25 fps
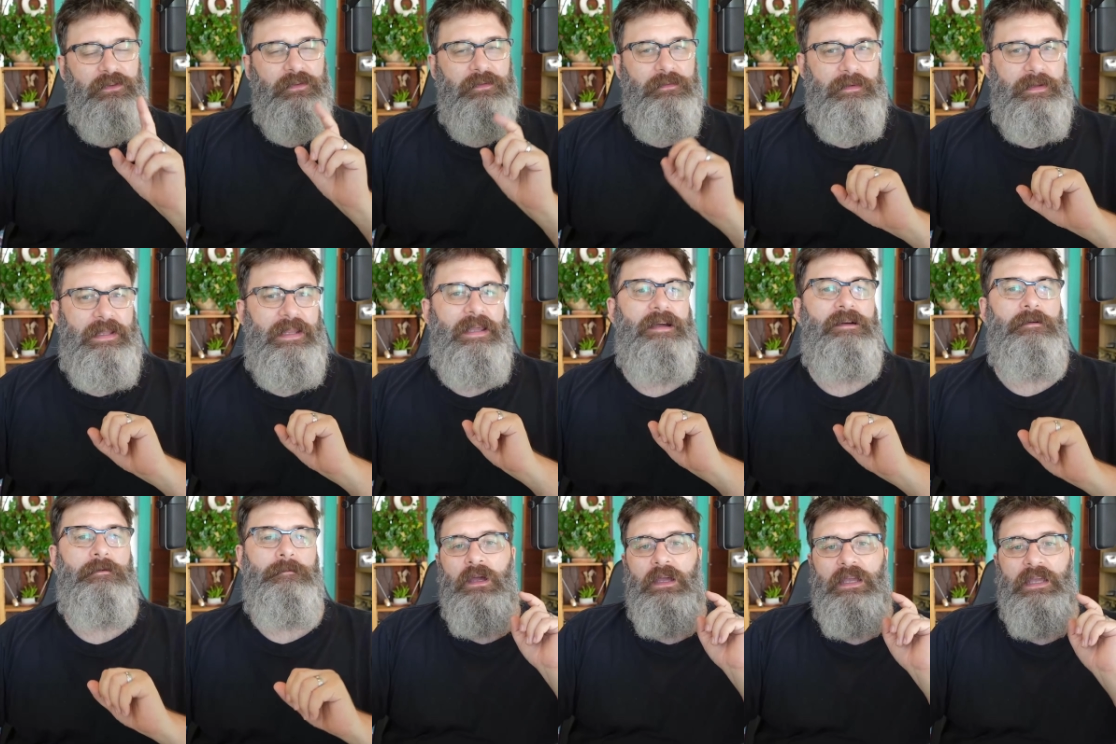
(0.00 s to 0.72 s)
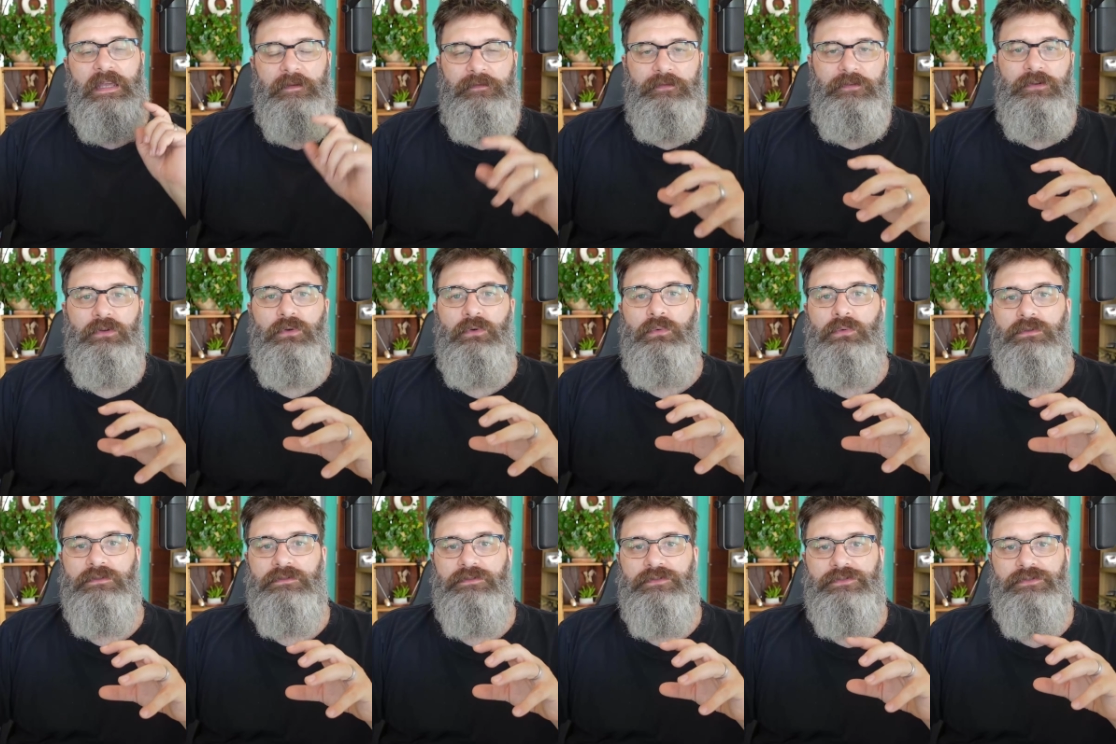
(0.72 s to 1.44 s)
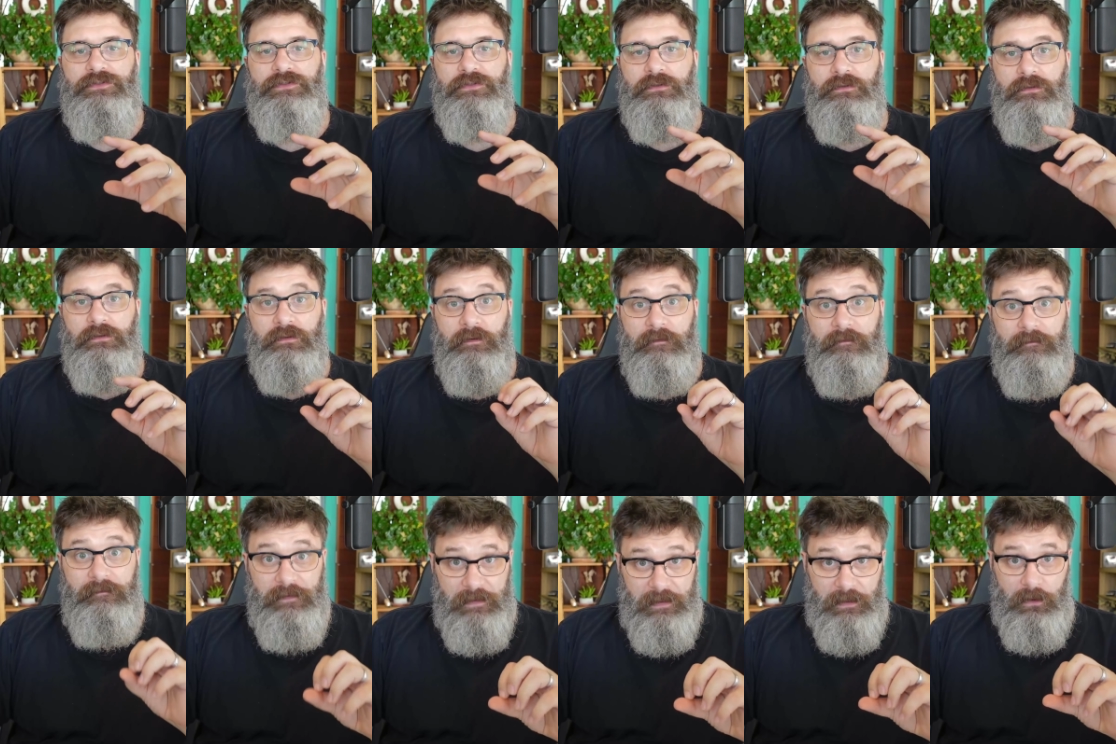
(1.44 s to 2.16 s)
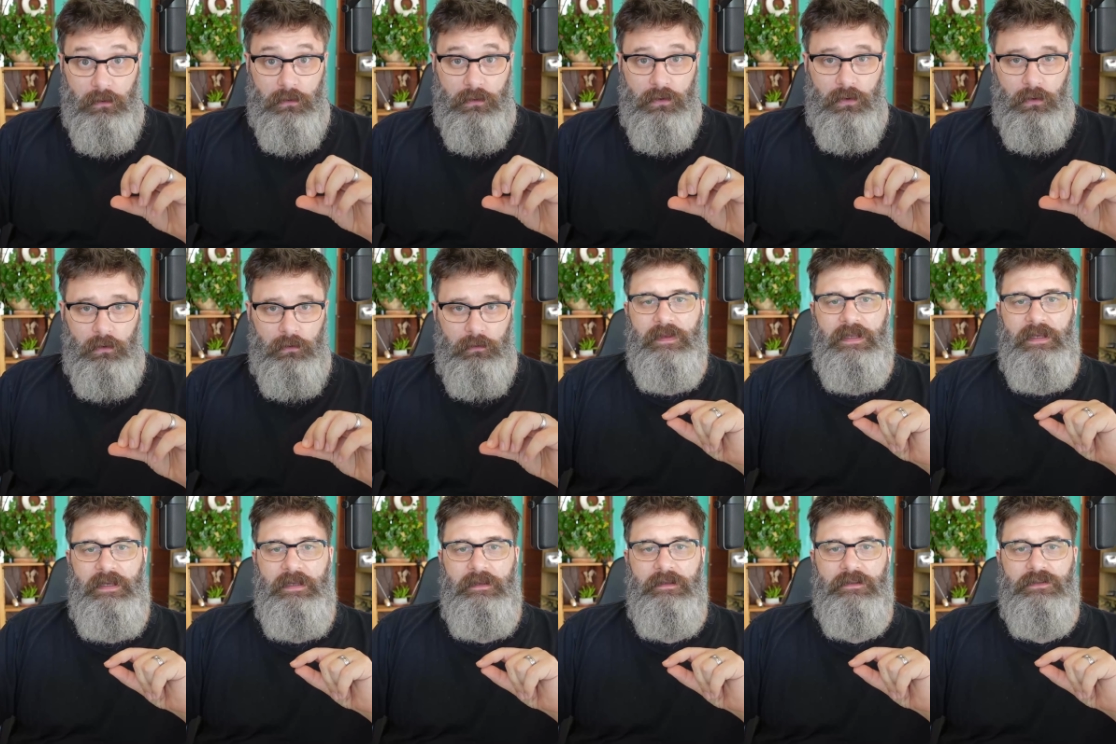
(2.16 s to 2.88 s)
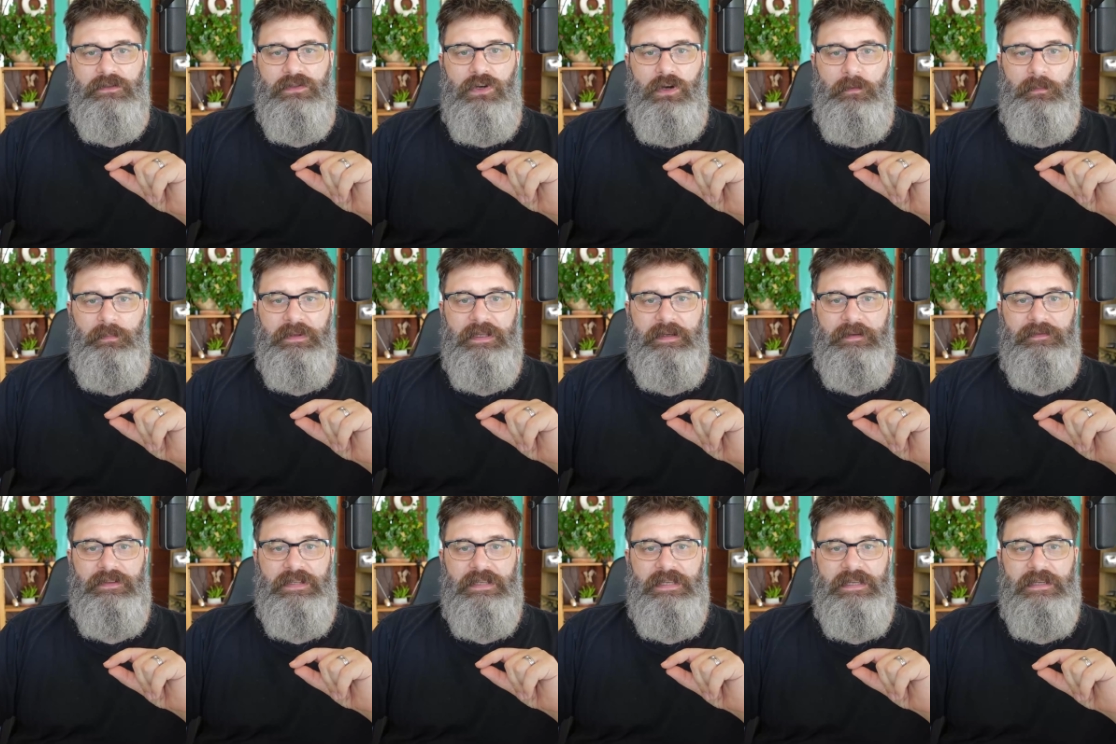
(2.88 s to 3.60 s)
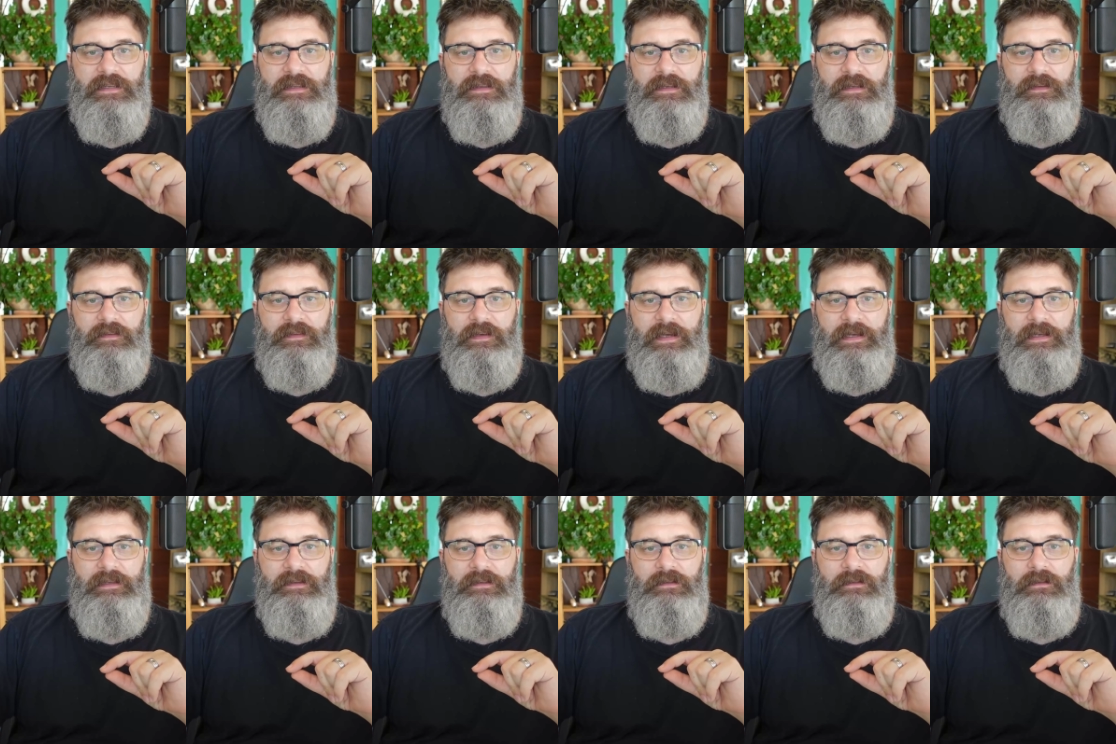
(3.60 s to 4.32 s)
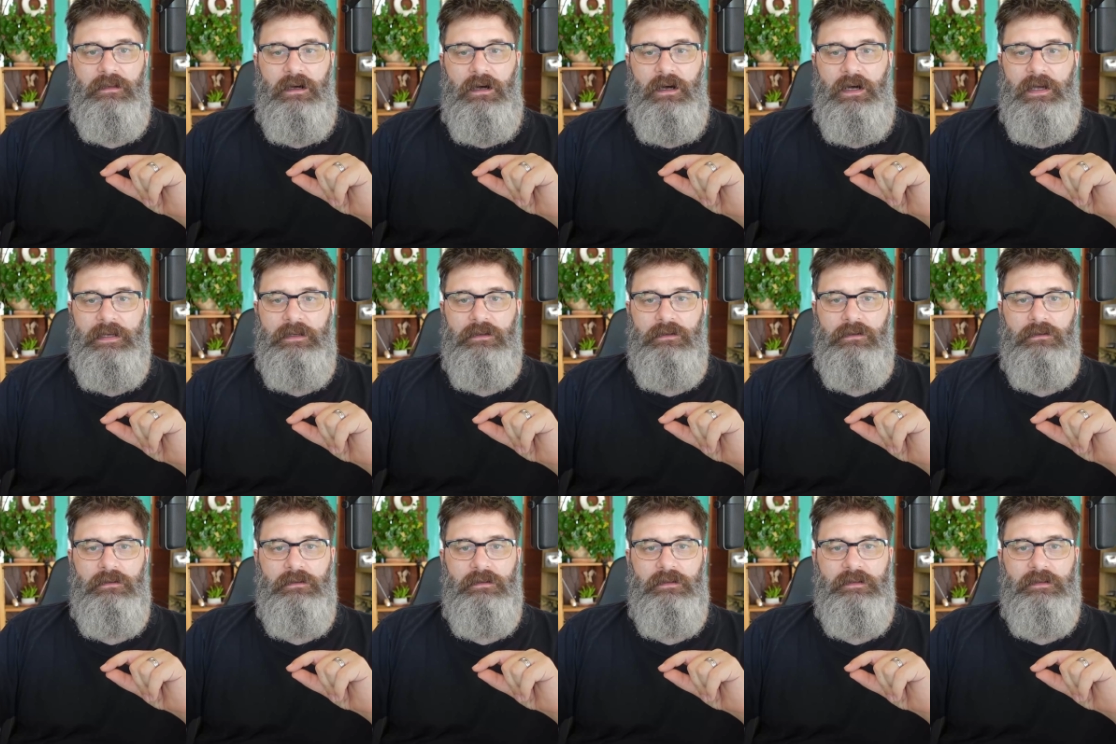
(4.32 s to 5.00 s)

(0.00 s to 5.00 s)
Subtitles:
Now, if you want to do video calls, in the top left here, there's a little icon.